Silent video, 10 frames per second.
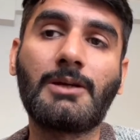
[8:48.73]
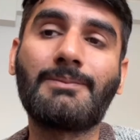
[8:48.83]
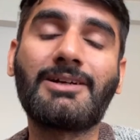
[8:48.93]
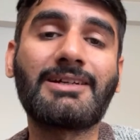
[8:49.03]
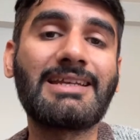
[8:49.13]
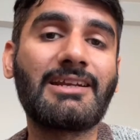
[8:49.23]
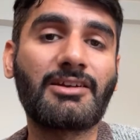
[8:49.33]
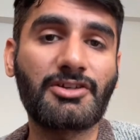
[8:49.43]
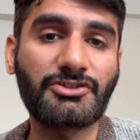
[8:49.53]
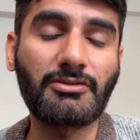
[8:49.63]
But in
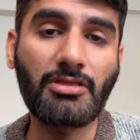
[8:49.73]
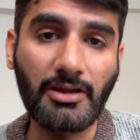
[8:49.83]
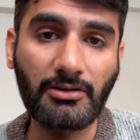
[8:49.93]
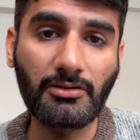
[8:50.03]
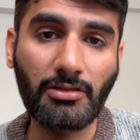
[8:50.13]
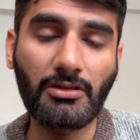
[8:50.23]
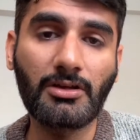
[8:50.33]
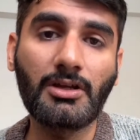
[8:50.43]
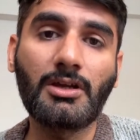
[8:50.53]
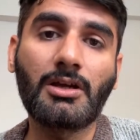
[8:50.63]
international centers,
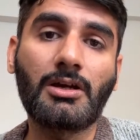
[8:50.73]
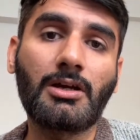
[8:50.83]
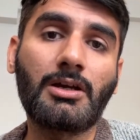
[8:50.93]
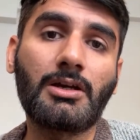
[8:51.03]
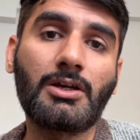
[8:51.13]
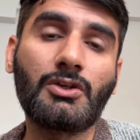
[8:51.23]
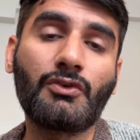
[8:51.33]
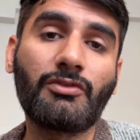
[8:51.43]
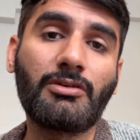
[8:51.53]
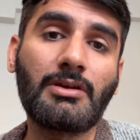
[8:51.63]

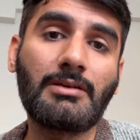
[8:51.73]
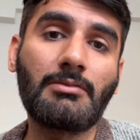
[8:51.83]
you will